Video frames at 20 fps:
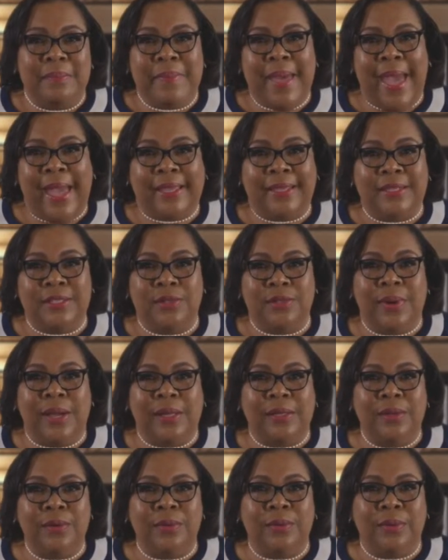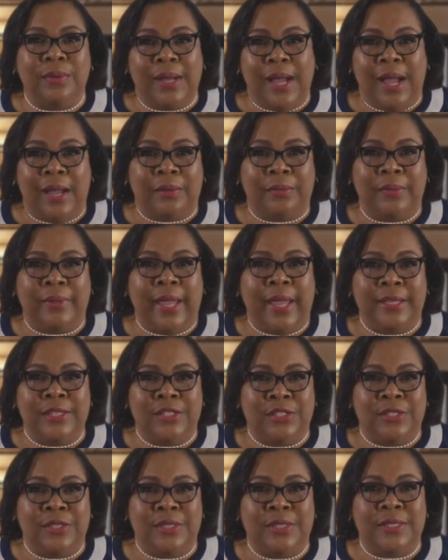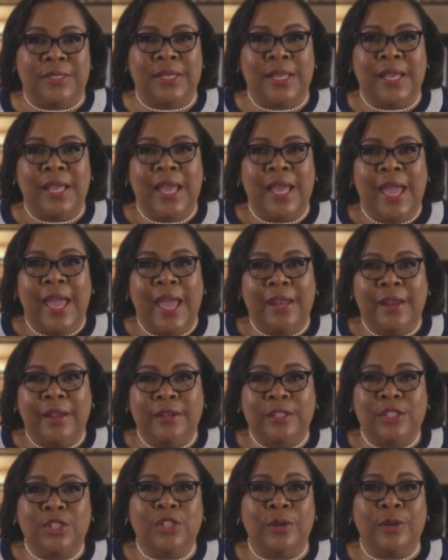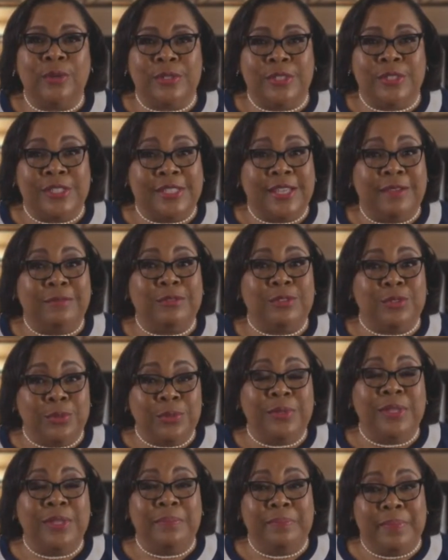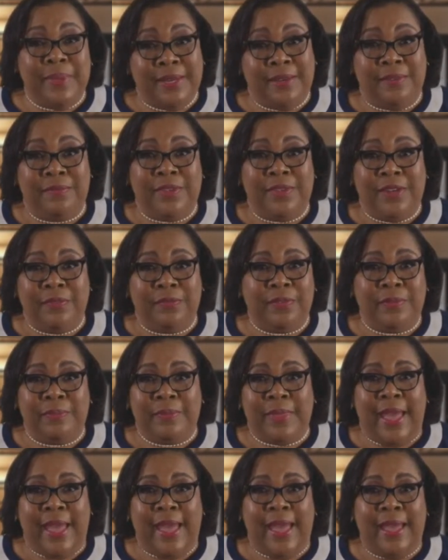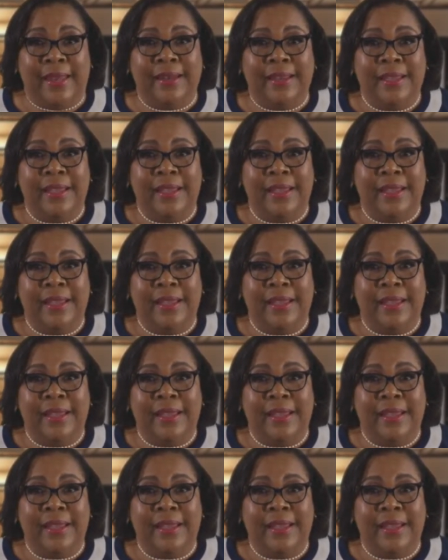back into our local congregations. And our churches have truly benefited from that.